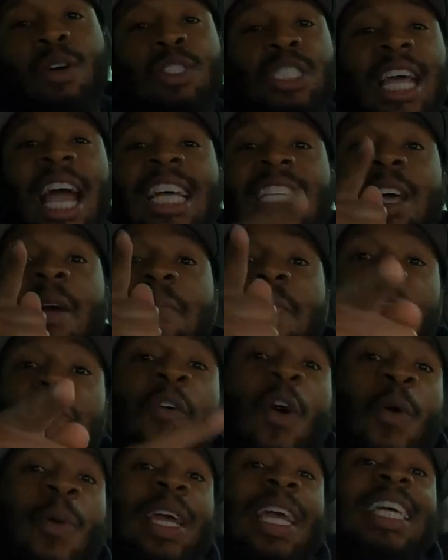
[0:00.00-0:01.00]
those ads.
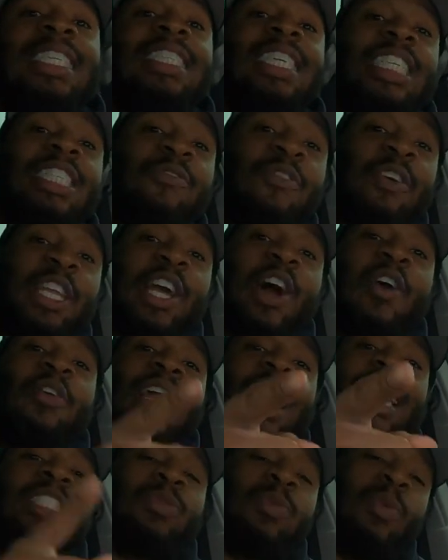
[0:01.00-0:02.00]
Before we get into this video,
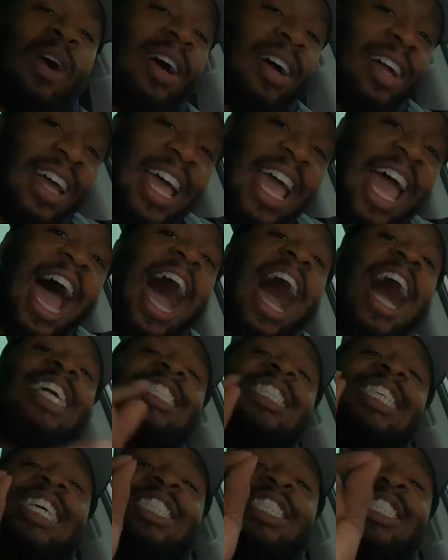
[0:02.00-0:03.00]
guess what?
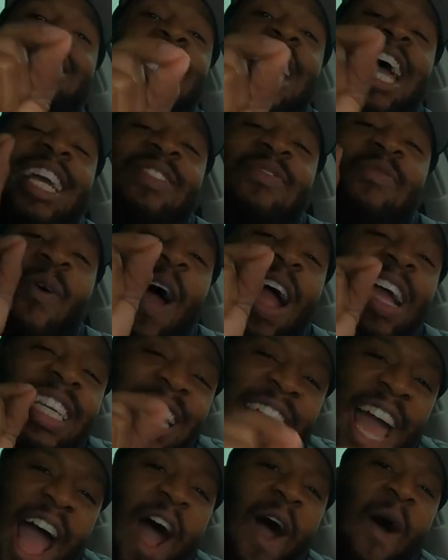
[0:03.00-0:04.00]
I just checked
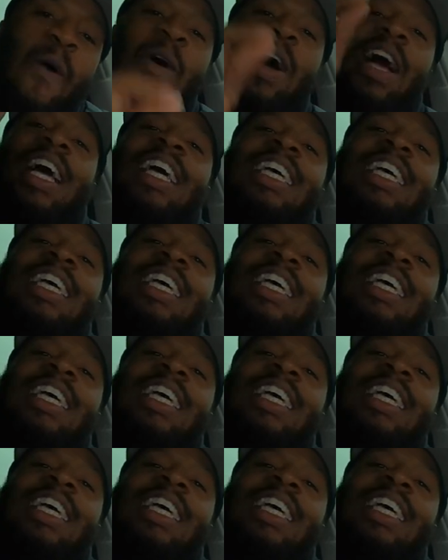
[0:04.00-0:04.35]
right now.